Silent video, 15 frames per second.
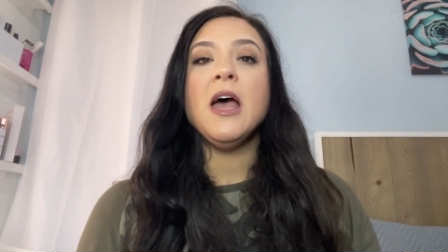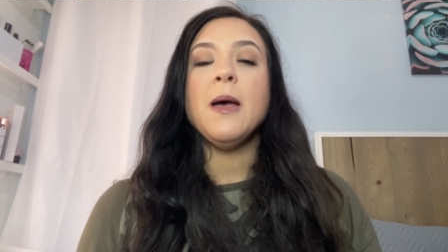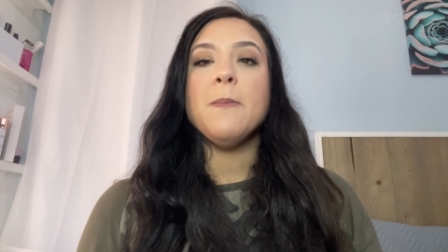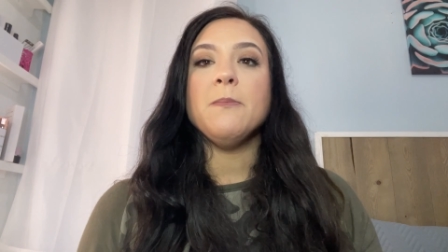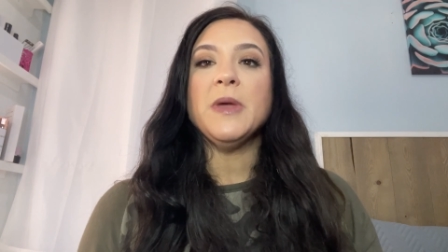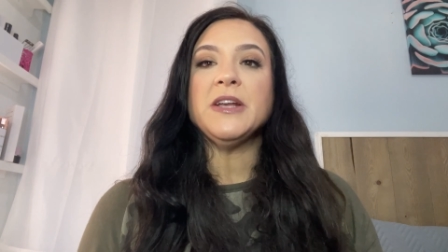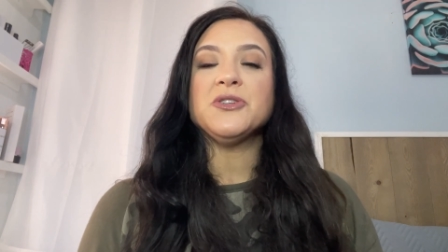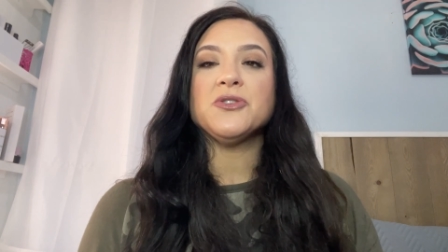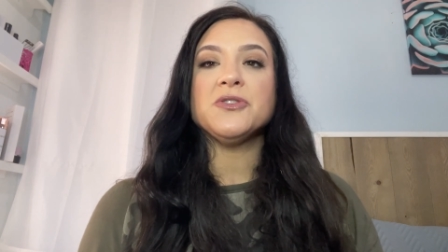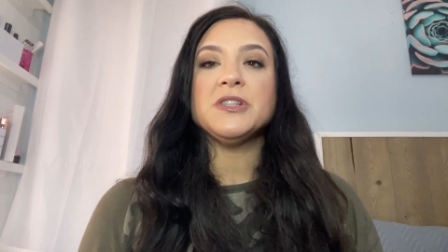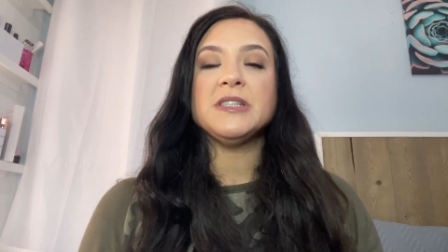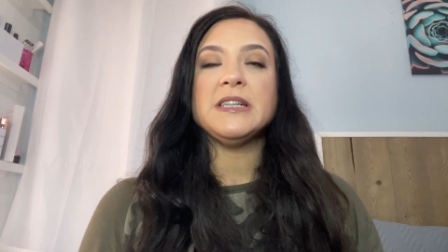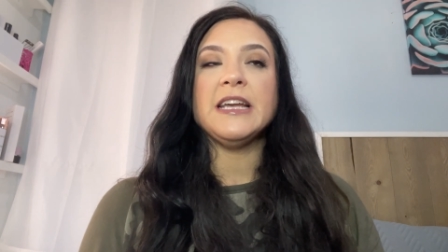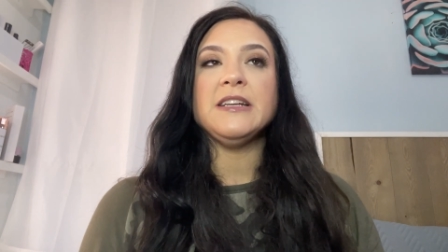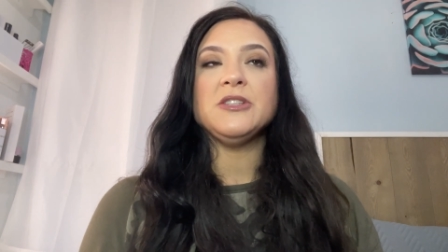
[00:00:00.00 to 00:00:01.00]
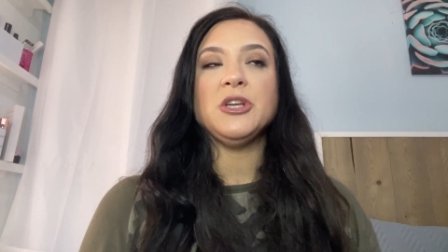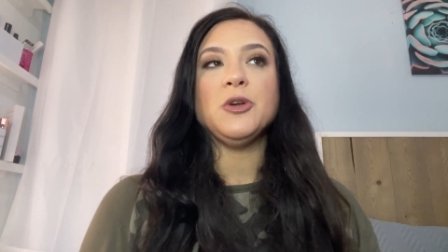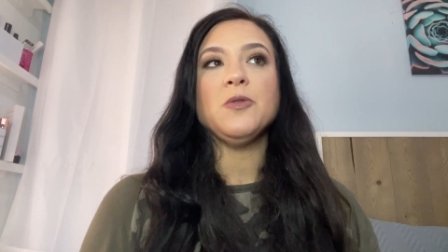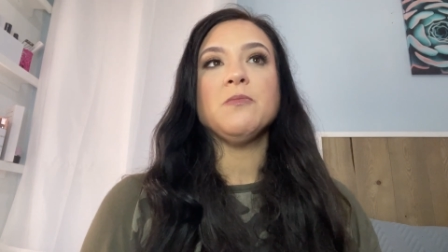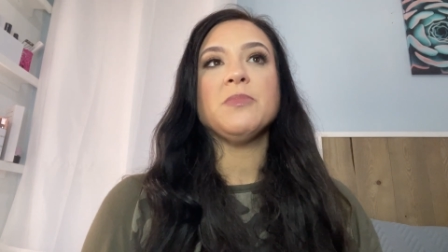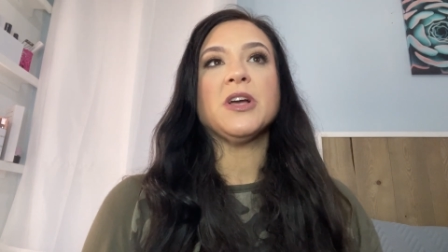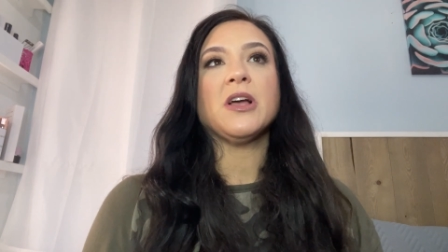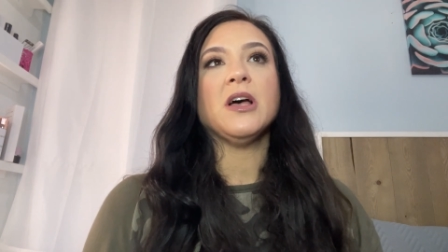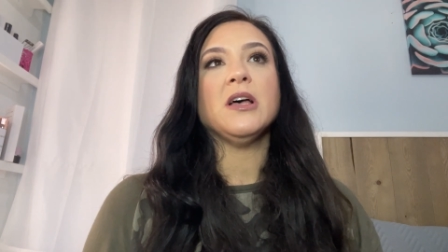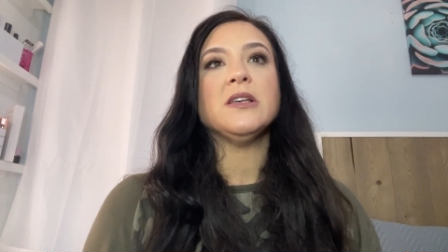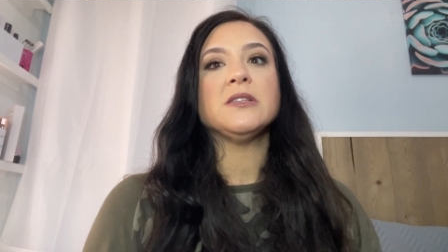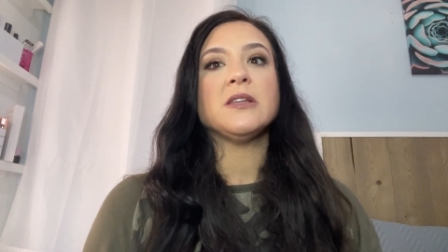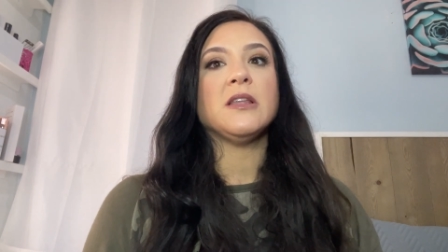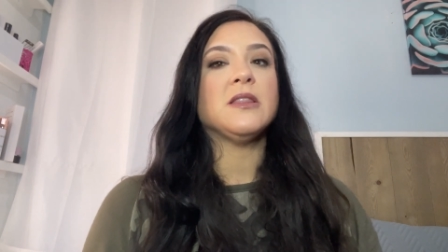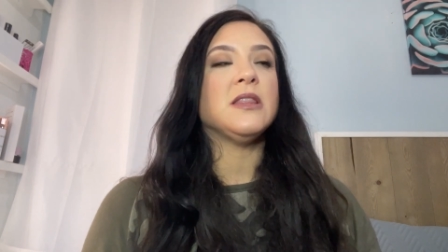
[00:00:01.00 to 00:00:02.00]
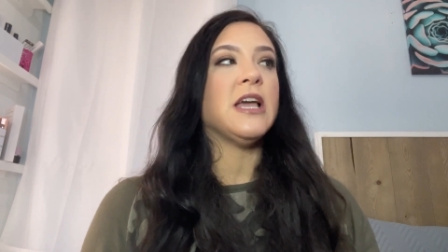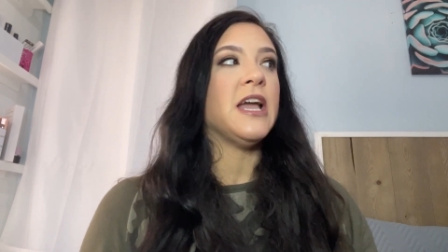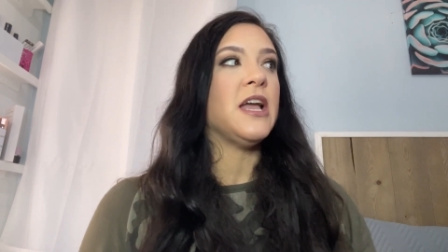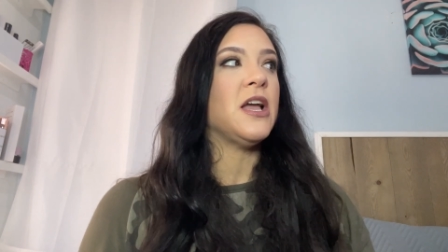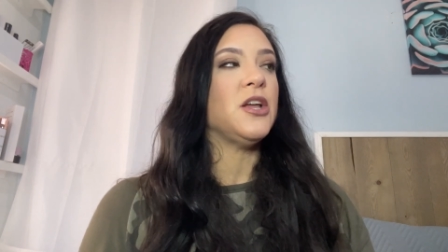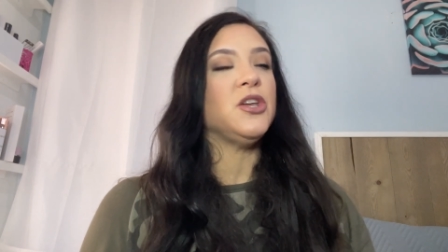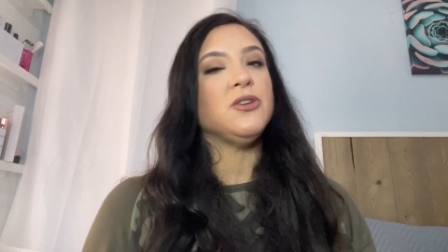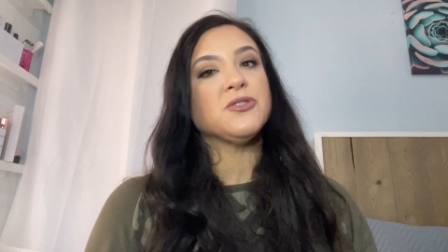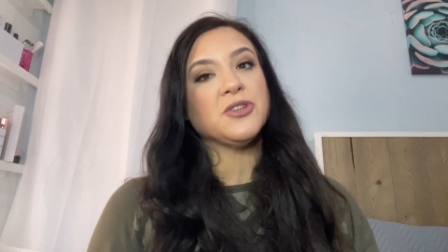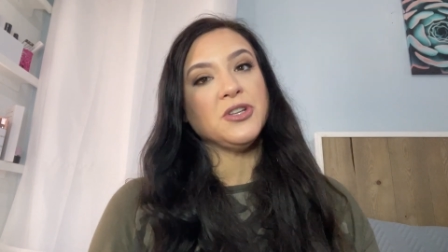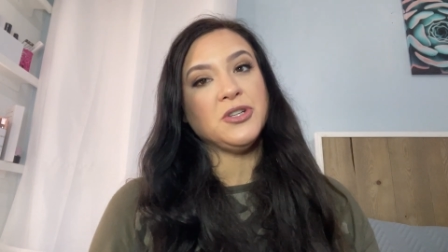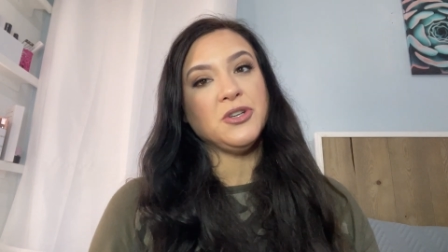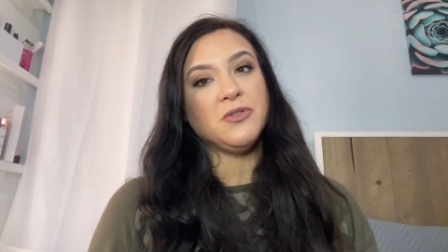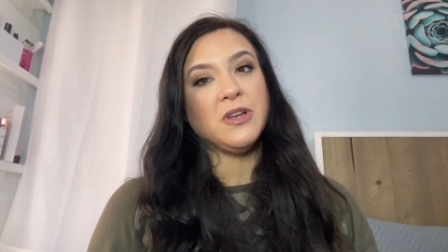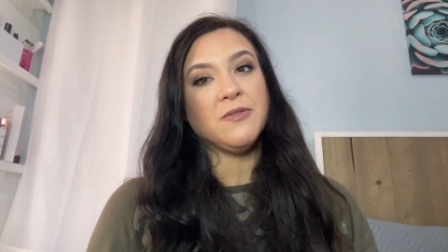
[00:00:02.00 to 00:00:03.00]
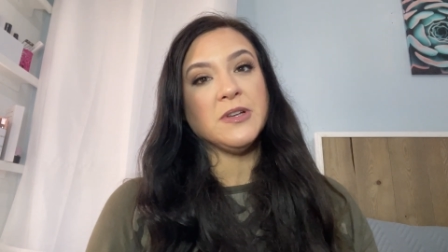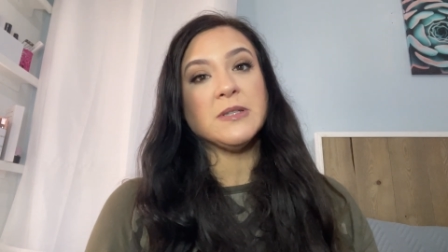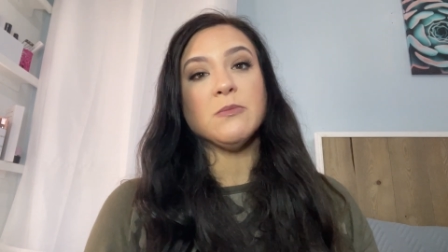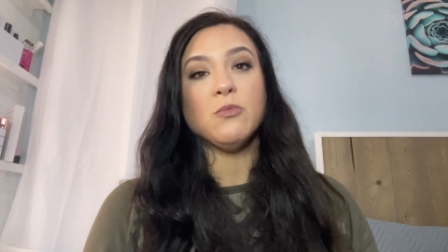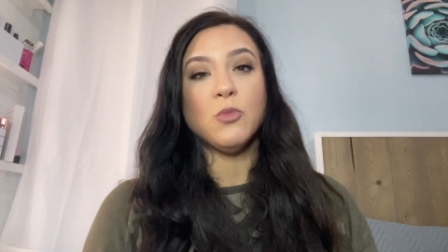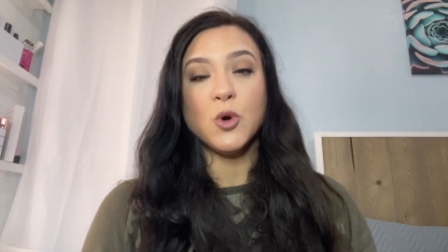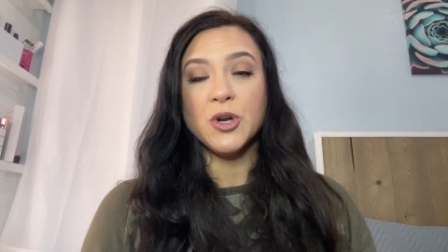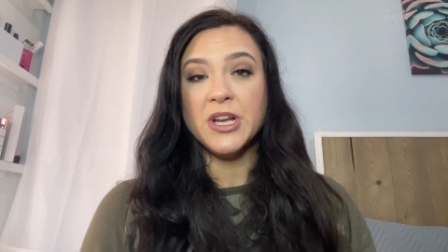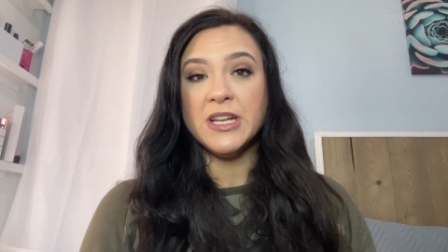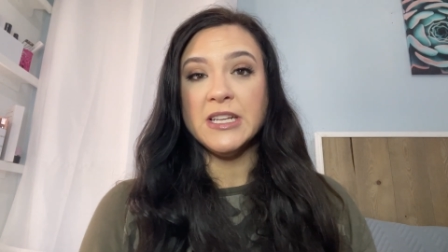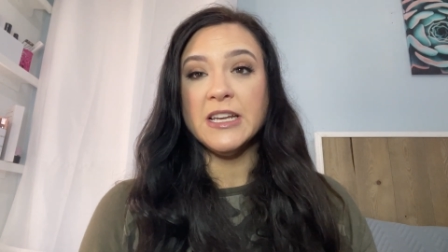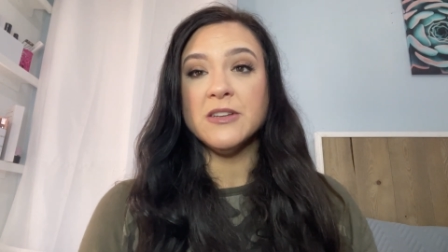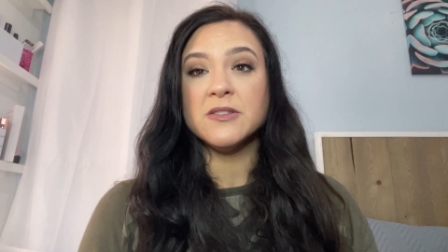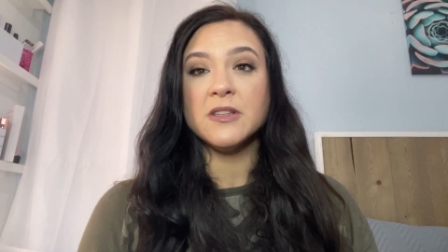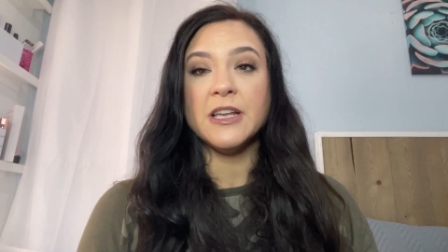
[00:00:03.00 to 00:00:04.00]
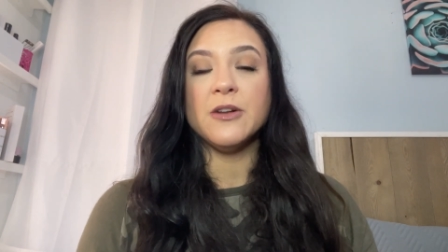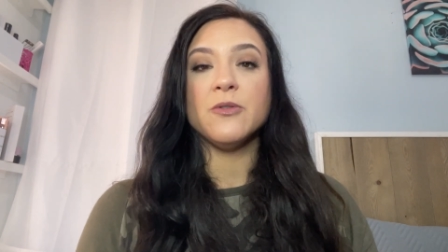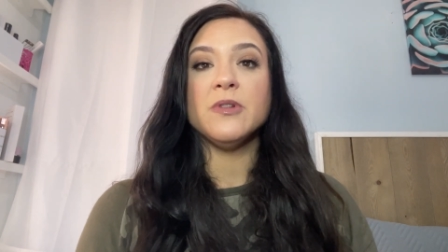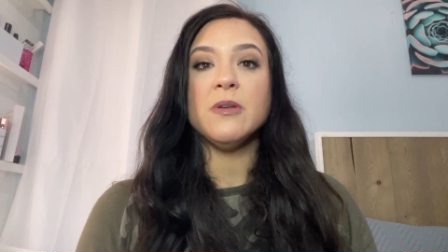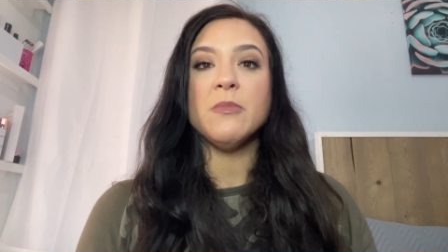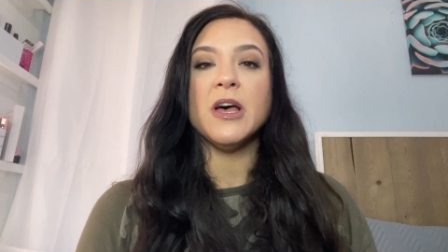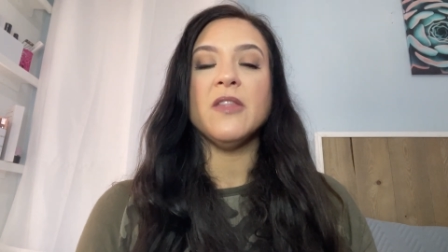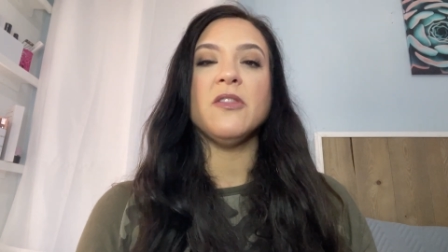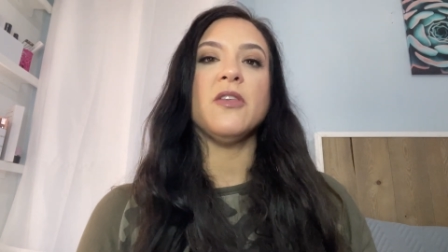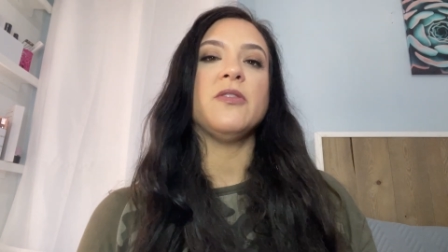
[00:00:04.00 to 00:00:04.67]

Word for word: Make sure to stay tuned because they usually do give us more details later in the month.